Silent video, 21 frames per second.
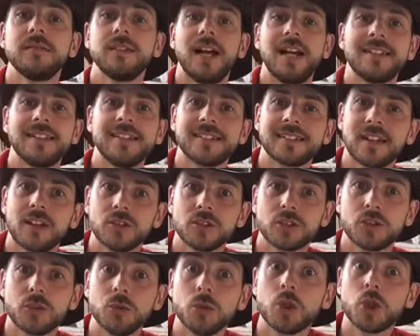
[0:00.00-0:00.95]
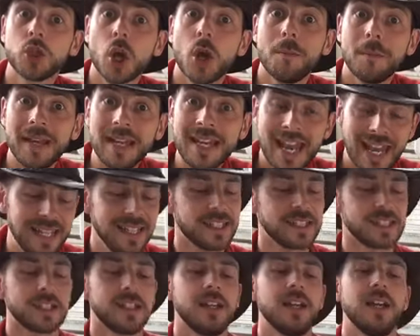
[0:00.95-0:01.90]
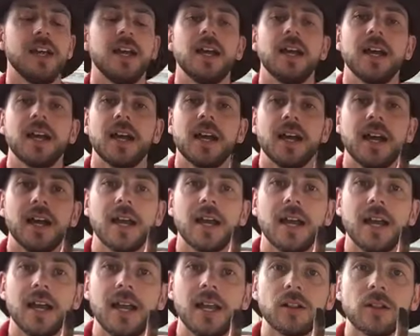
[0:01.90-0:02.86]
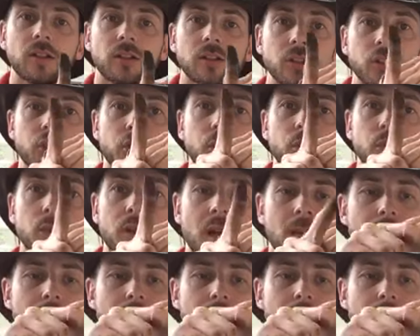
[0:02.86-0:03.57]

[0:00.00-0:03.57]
As it starts to germinate, the shoot will come